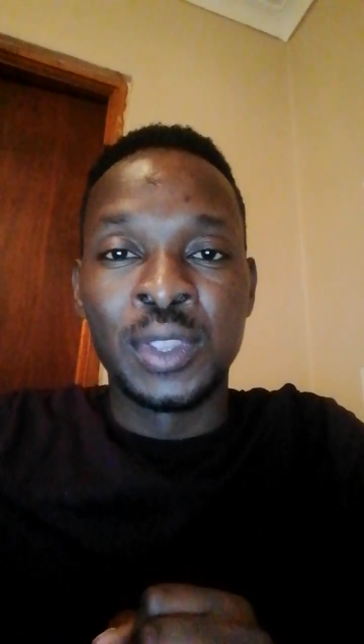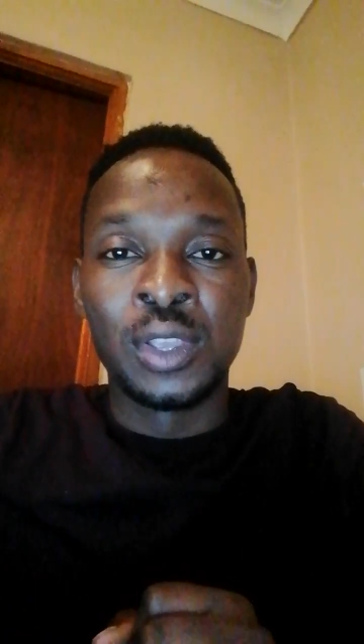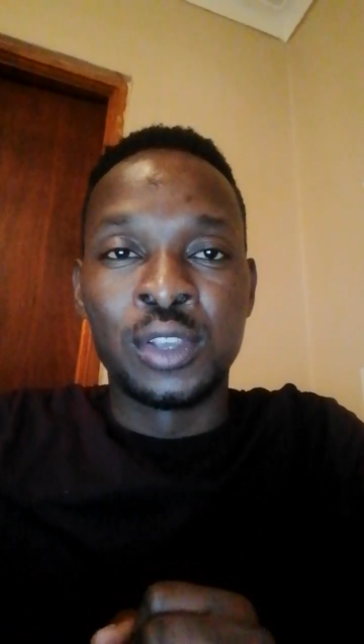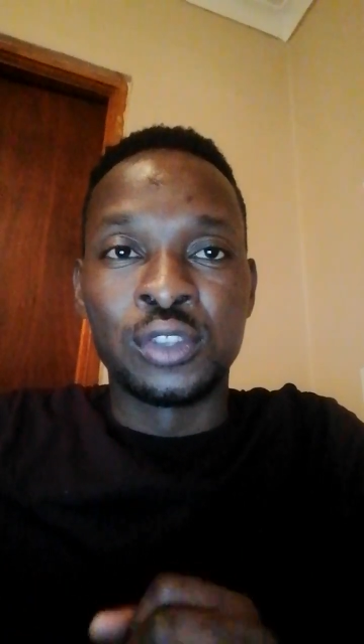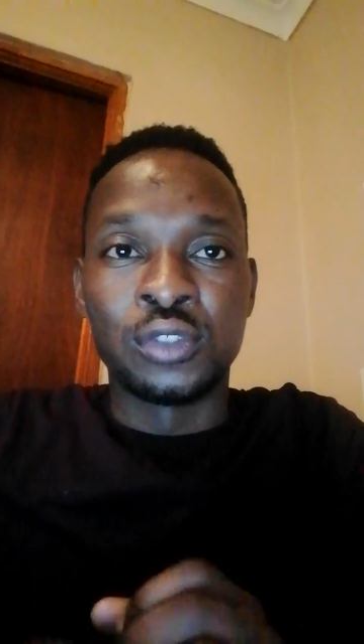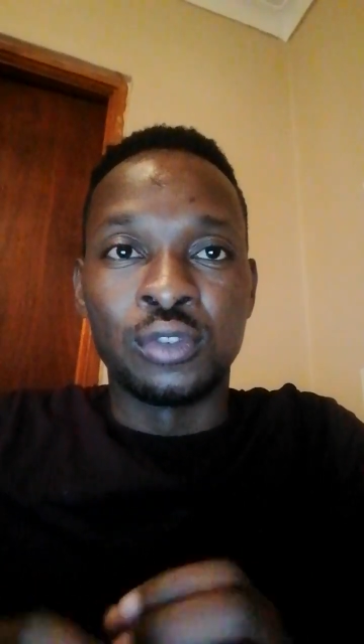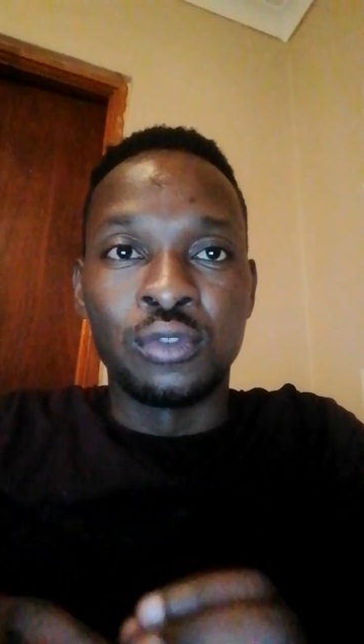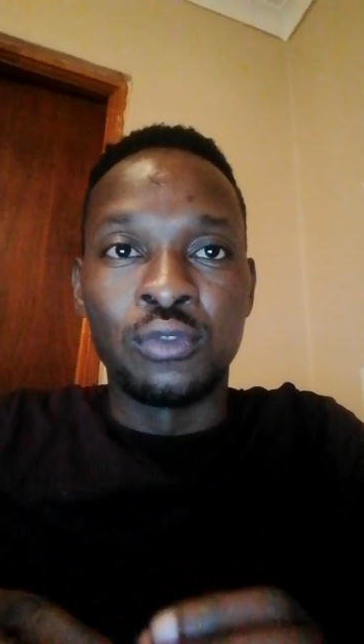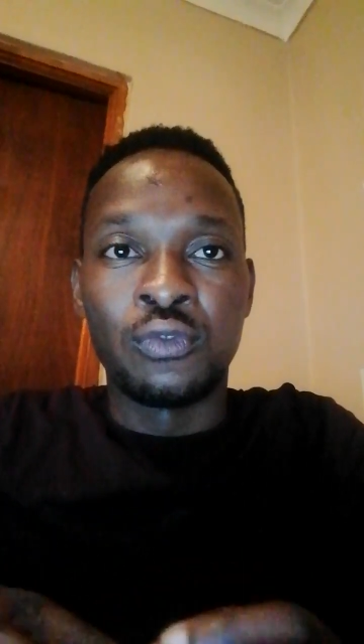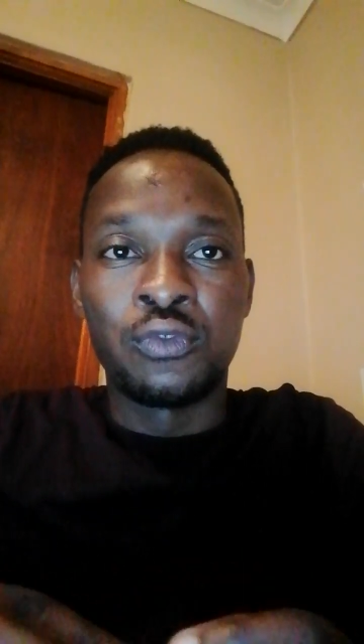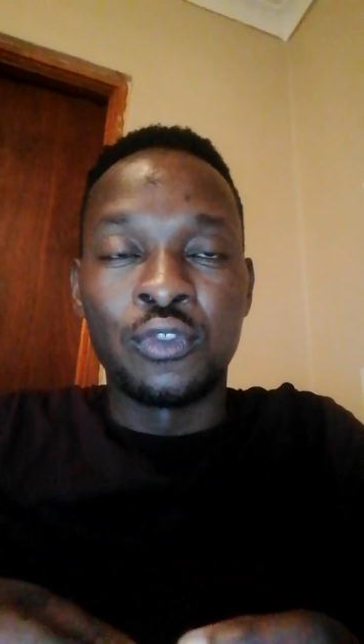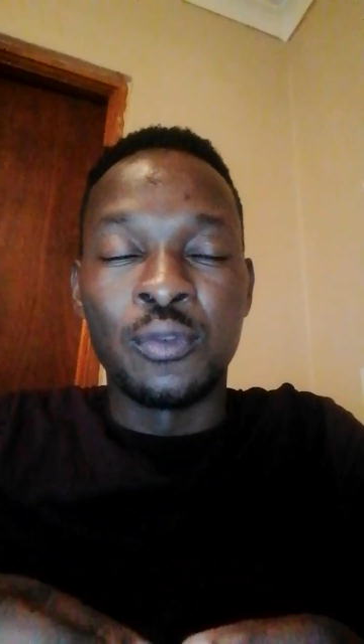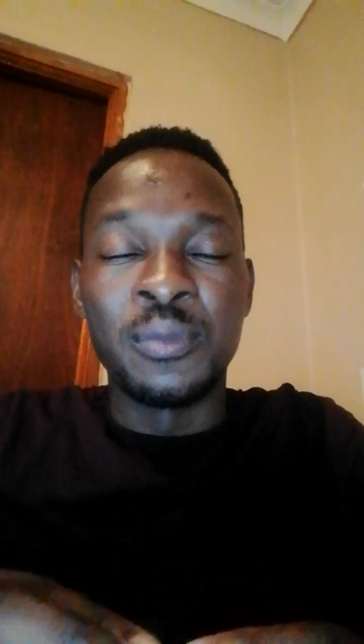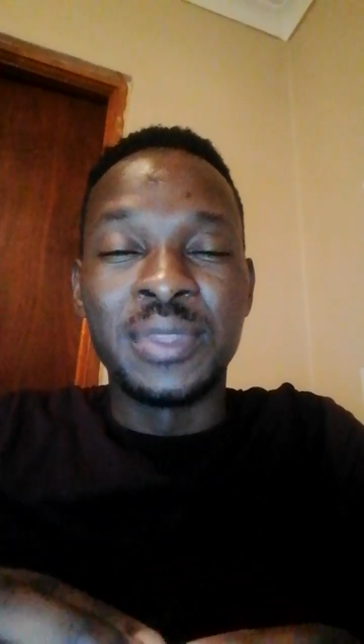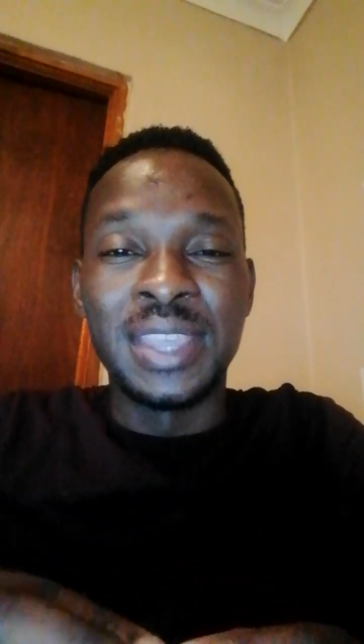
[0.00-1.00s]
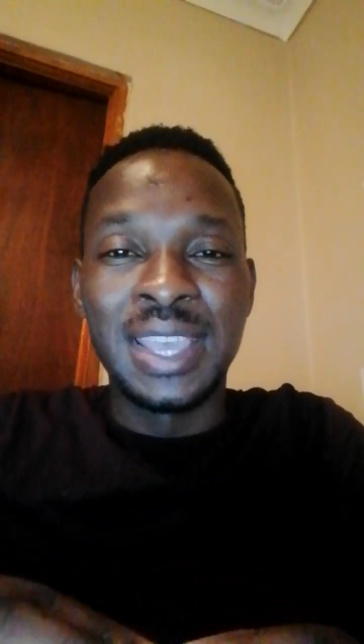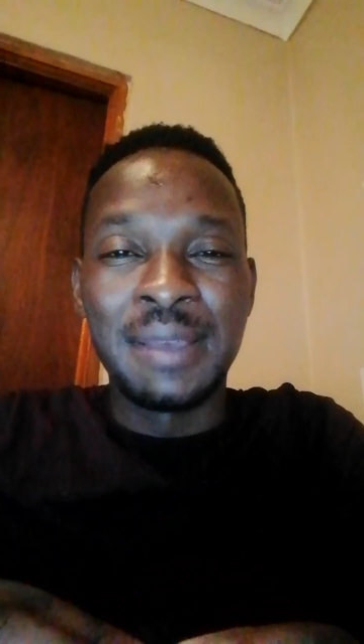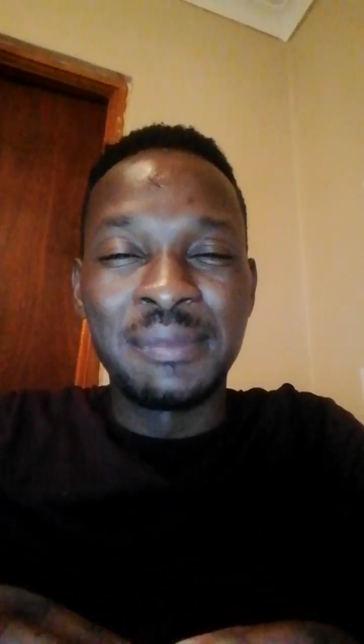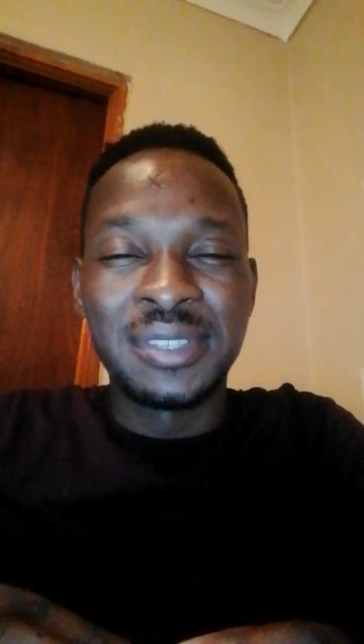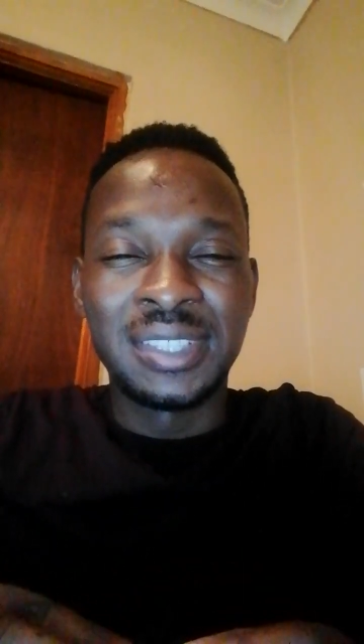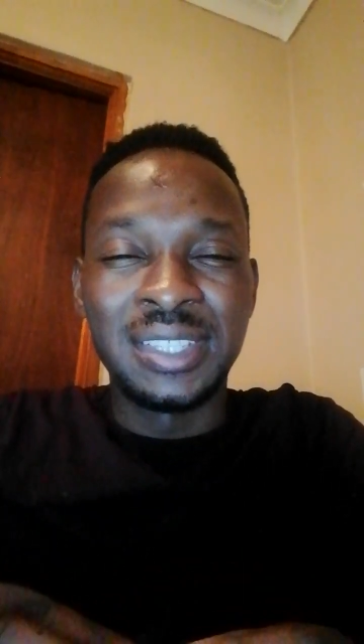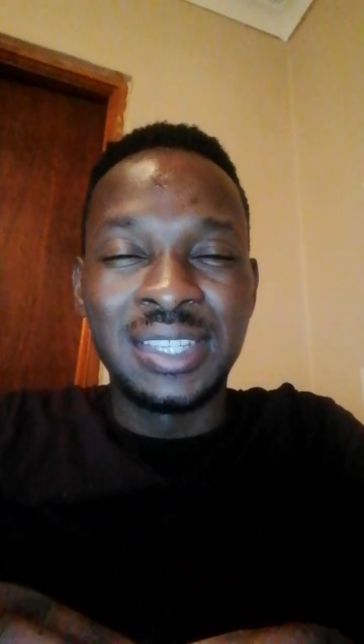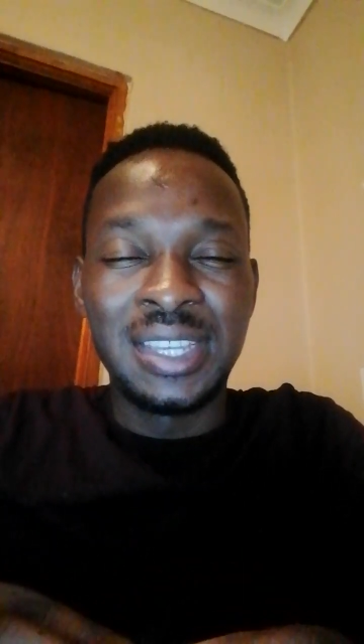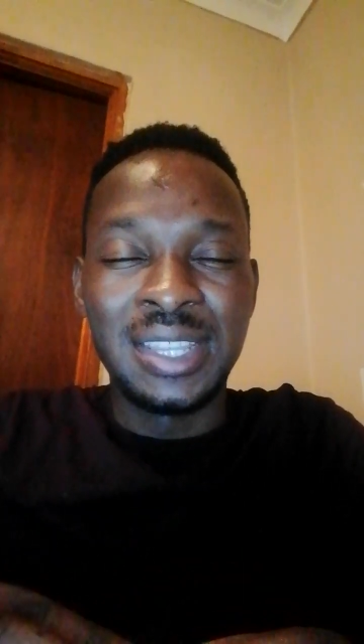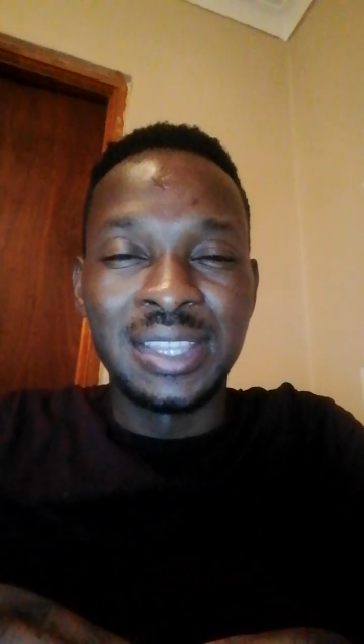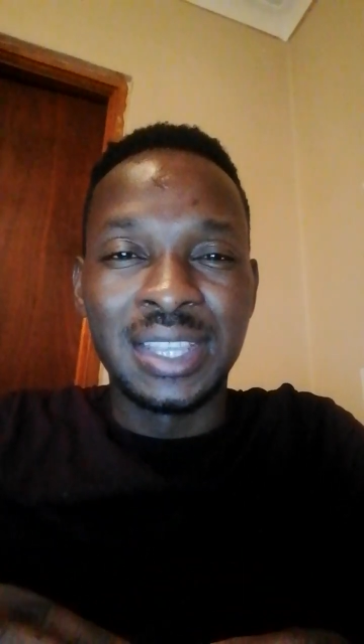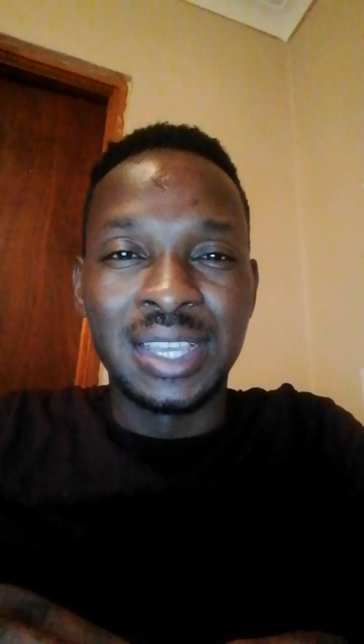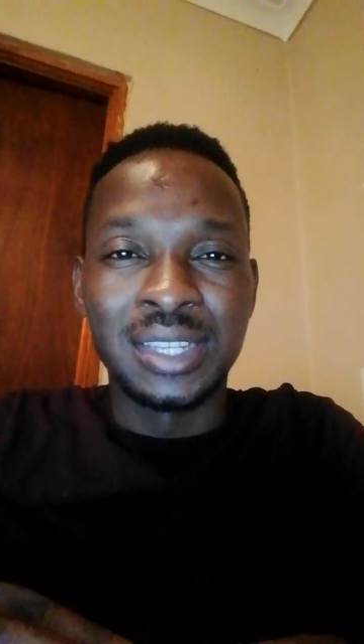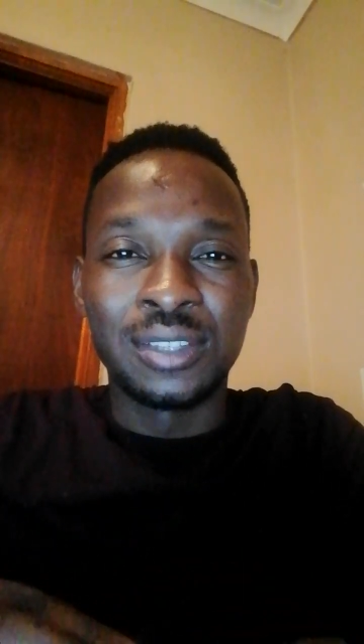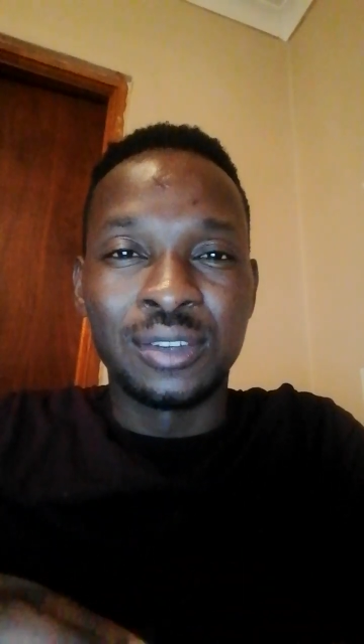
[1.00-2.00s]
So from them seeing
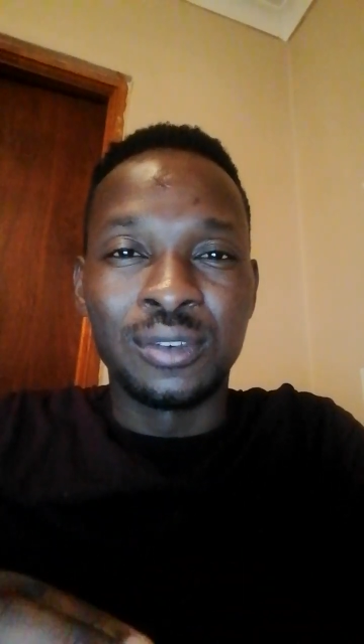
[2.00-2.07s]
that,